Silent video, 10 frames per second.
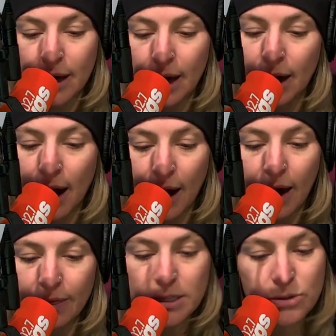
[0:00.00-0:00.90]
and
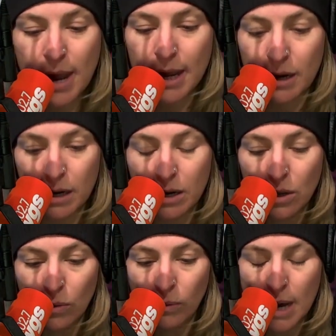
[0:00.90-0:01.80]
on the dryer
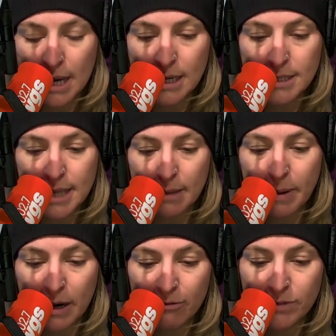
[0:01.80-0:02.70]
was a
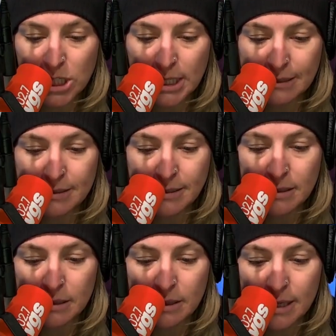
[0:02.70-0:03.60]
pair of jeans,
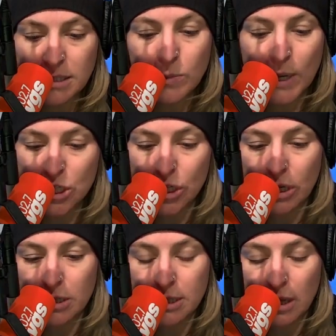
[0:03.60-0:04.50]
a sweatshirt,